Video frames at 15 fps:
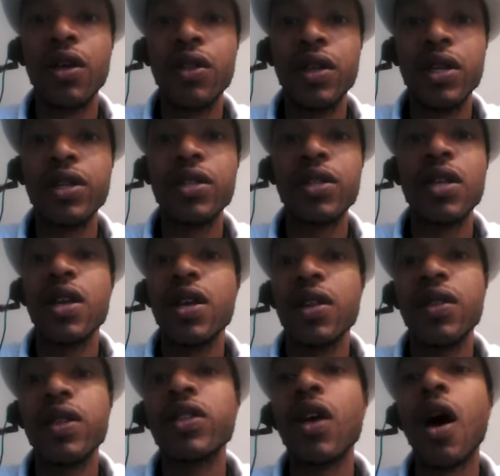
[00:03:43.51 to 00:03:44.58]

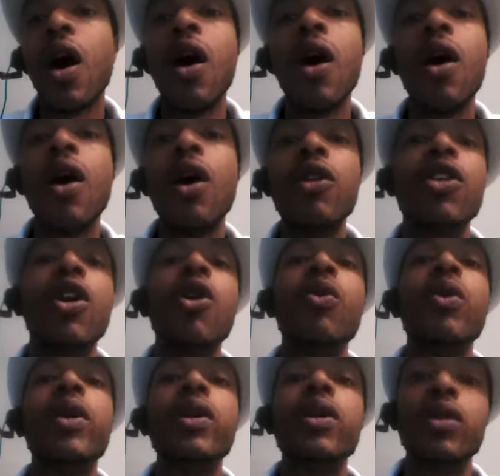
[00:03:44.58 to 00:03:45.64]
this
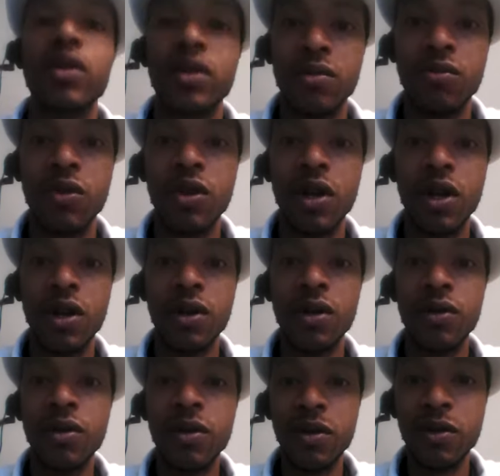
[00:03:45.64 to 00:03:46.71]
all-knowing, you
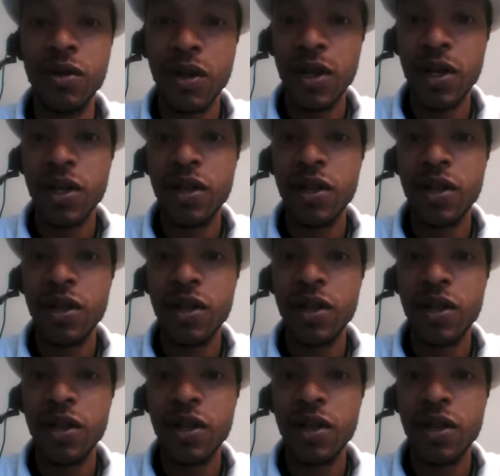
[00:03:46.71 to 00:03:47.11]
know,